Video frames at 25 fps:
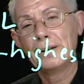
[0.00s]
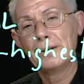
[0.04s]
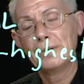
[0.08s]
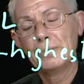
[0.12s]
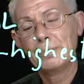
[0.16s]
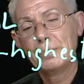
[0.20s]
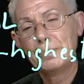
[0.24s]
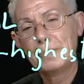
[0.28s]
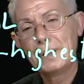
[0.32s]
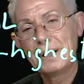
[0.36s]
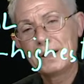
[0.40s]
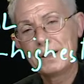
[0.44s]

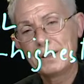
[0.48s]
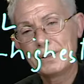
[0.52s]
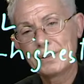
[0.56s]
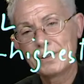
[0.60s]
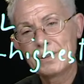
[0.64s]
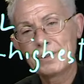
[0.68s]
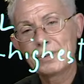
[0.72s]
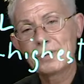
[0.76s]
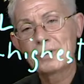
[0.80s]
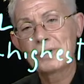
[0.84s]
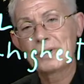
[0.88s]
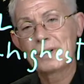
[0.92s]

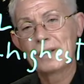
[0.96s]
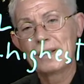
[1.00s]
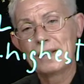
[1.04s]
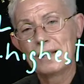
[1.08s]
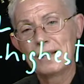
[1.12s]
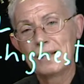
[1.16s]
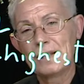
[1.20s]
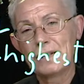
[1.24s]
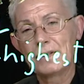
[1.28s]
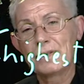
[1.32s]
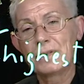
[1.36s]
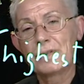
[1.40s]
Because
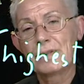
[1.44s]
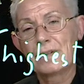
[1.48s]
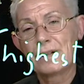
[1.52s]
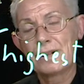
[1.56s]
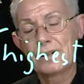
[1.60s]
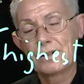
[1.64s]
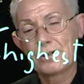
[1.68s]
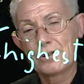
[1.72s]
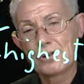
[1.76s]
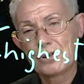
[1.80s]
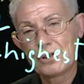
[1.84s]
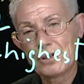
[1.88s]
it's
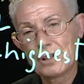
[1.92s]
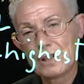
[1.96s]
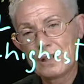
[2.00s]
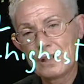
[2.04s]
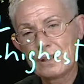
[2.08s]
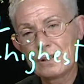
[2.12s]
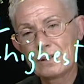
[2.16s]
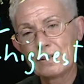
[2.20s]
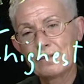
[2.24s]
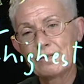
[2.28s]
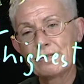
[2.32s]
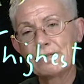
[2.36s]
a
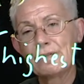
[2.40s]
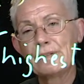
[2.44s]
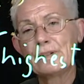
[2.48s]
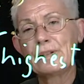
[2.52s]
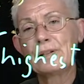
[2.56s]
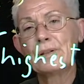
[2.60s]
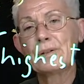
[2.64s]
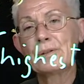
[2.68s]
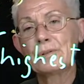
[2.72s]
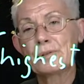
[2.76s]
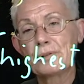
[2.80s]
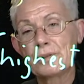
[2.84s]
sheet
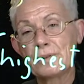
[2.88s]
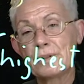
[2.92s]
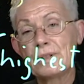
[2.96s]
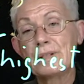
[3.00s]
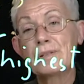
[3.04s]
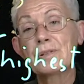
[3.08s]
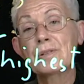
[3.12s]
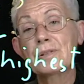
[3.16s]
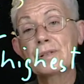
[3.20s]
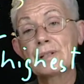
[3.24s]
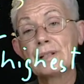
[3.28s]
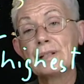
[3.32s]
flow, so
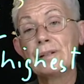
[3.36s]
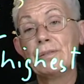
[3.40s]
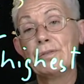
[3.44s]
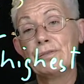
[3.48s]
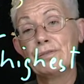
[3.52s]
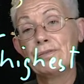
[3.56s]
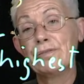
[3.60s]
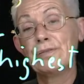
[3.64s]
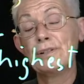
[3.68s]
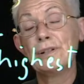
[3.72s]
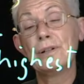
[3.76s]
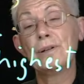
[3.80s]
it's still
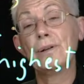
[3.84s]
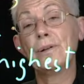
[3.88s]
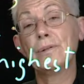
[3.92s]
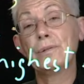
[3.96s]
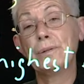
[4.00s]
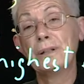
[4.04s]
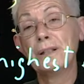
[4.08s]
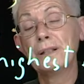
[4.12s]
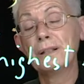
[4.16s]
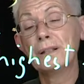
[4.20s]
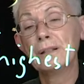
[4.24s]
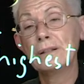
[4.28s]

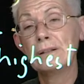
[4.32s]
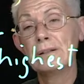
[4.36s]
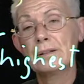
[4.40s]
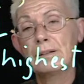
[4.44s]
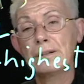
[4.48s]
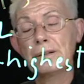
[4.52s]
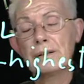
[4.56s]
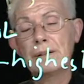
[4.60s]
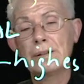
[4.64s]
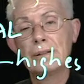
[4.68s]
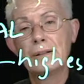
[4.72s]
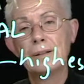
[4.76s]
flowing,
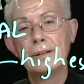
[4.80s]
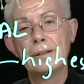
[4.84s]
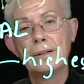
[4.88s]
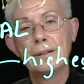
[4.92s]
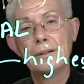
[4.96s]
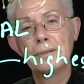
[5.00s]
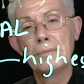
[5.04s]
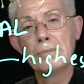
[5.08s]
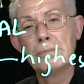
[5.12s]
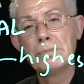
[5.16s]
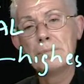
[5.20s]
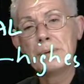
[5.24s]

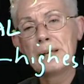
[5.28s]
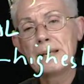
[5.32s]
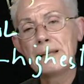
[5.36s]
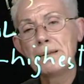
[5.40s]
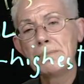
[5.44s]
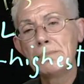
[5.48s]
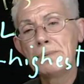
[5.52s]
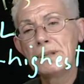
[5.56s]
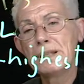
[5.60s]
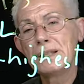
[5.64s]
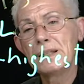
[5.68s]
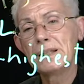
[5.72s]

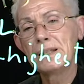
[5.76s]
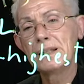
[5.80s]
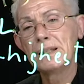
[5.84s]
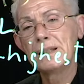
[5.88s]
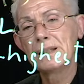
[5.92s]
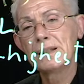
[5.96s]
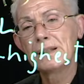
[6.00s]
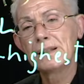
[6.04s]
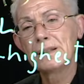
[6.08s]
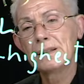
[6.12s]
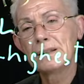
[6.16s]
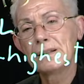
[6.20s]
maybe
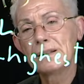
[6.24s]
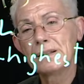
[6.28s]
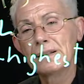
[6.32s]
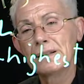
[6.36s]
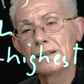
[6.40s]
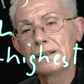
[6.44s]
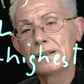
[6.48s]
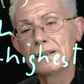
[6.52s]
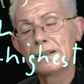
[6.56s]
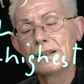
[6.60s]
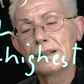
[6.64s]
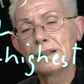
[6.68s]
here
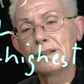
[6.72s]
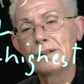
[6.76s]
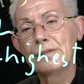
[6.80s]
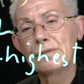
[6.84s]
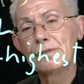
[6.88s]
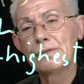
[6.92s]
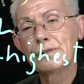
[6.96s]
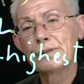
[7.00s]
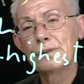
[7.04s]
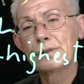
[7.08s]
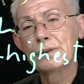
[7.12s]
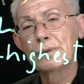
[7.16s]
it
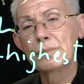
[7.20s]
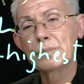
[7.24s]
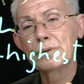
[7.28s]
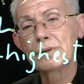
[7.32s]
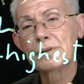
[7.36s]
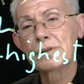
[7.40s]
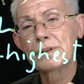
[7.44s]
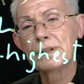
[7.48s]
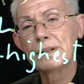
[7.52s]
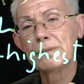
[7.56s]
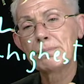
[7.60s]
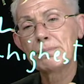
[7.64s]
forms
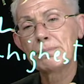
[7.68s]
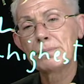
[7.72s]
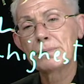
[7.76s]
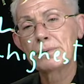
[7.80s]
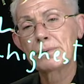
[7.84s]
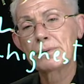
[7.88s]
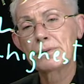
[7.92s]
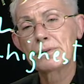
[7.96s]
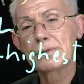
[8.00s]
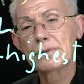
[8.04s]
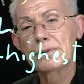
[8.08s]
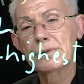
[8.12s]

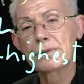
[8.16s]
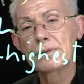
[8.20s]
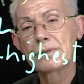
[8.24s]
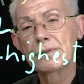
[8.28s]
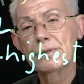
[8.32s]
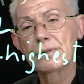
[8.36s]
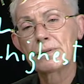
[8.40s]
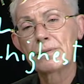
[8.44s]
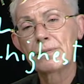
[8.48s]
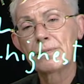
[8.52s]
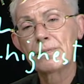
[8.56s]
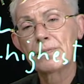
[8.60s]
ripples.
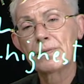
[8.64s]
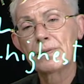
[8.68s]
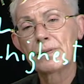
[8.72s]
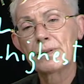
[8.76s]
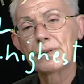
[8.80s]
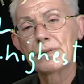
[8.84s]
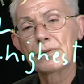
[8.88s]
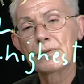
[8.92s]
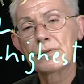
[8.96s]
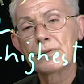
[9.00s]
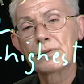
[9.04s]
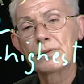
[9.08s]

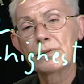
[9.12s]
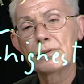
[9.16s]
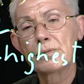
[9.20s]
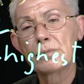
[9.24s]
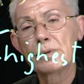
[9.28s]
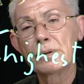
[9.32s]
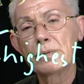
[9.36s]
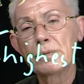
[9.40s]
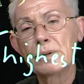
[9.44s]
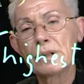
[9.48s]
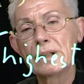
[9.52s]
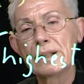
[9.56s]
So
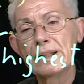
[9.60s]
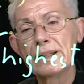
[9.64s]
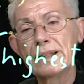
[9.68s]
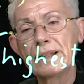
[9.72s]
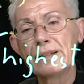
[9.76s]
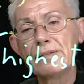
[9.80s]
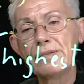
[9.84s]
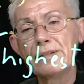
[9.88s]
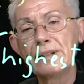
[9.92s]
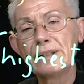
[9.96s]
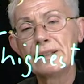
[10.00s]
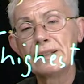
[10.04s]
we will
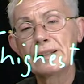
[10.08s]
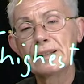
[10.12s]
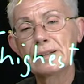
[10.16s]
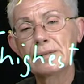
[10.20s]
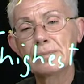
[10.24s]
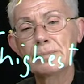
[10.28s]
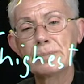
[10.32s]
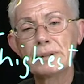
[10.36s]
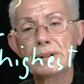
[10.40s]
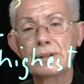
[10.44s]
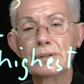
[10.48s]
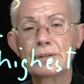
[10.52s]
have a little
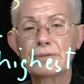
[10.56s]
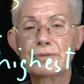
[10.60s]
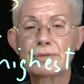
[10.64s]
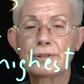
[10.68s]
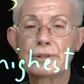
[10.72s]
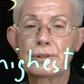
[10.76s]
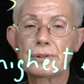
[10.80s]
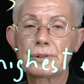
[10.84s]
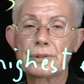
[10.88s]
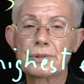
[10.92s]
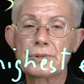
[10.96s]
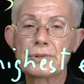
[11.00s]
bit of
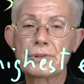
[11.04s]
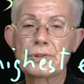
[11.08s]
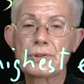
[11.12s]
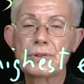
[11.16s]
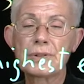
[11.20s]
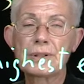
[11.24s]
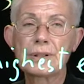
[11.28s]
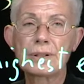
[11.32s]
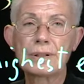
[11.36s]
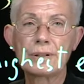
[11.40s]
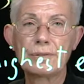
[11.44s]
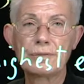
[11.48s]
cross
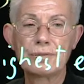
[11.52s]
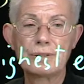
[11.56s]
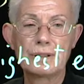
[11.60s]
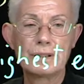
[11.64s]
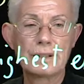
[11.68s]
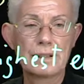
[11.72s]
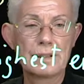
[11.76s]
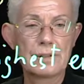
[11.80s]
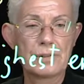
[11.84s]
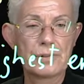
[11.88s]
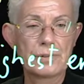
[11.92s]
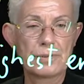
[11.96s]

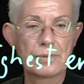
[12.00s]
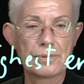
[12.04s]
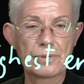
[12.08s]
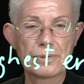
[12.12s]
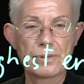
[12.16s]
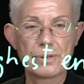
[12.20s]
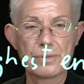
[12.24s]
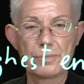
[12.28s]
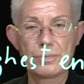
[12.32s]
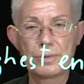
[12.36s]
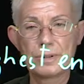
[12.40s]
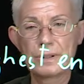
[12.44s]
stratification
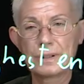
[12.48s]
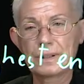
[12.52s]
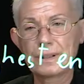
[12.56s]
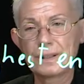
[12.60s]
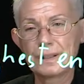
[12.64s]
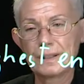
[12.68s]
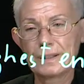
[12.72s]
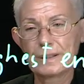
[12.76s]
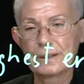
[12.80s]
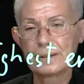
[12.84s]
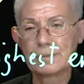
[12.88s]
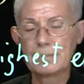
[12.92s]
somewhere
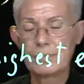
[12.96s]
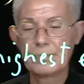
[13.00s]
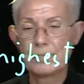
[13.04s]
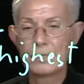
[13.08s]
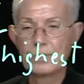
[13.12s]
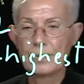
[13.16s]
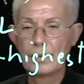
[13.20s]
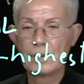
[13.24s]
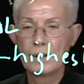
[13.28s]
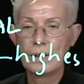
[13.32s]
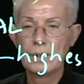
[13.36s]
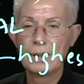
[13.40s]
here,
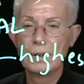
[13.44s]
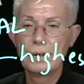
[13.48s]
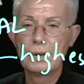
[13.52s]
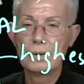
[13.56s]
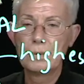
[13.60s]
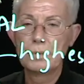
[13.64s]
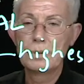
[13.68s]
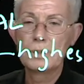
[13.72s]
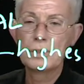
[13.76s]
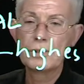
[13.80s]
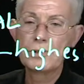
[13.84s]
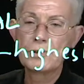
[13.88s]

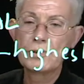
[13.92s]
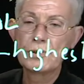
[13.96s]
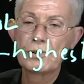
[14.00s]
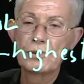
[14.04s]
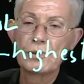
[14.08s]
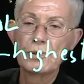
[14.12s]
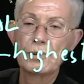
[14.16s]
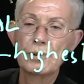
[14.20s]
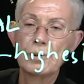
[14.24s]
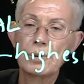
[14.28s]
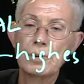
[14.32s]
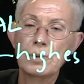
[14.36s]
which
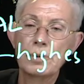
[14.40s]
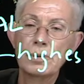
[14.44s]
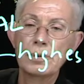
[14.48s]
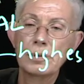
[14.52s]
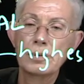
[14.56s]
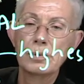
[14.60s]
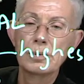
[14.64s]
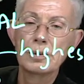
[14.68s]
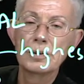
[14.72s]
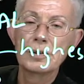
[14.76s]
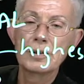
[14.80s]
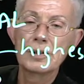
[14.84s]

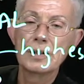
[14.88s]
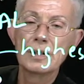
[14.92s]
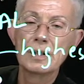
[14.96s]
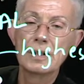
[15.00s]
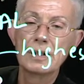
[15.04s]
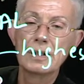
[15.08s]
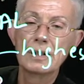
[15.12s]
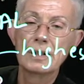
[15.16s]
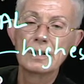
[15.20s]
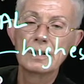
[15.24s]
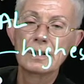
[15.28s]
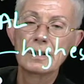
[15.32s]
we see
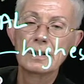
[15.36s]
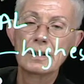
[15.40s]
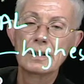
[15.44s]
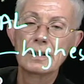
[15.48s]
here.